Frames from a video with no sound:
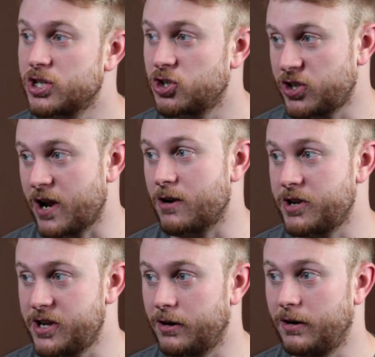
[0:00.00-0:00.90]
to share
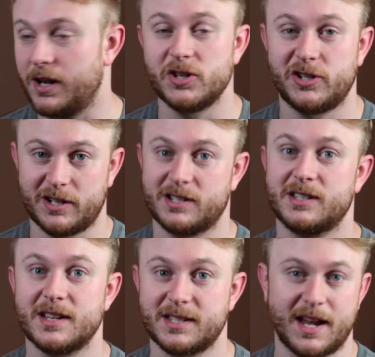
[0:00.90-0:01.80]
here in
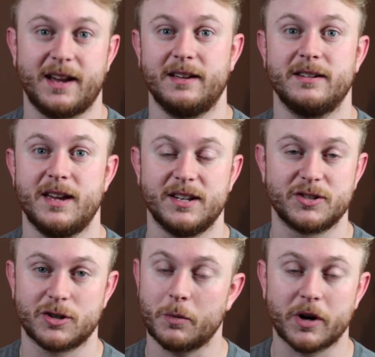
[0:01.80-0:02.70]
just a second.
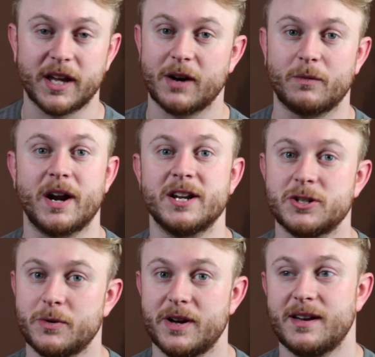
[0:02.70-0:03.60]
And so we're going to get right
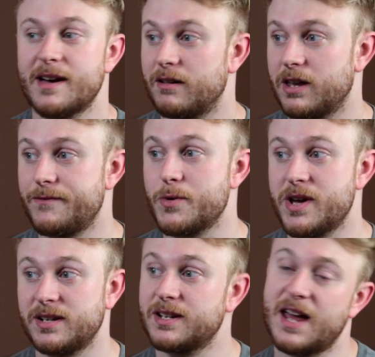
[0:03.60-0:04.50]
into it. I'll give you a
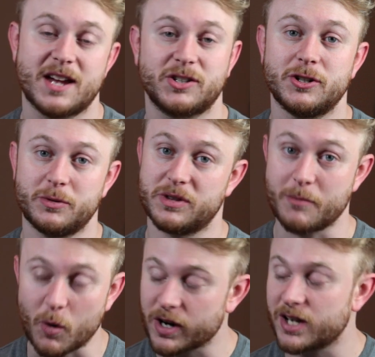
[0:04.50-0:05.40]
hint. It has to do with the
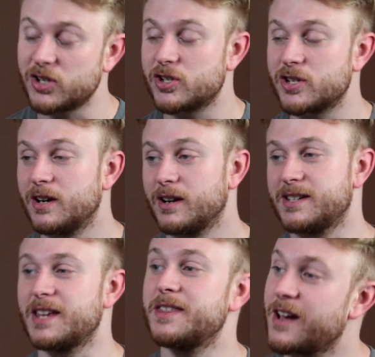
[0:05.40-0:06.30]
mortgage,
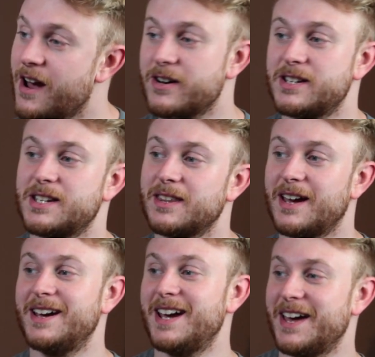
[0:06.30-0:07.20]
because I think I already said
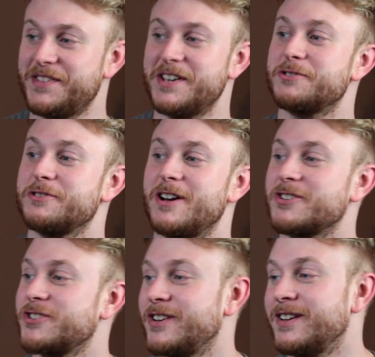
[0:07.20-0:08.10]
that at the
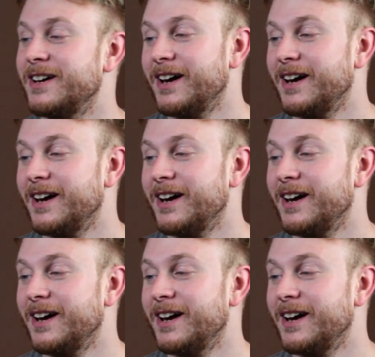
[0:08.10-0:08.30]
introduction,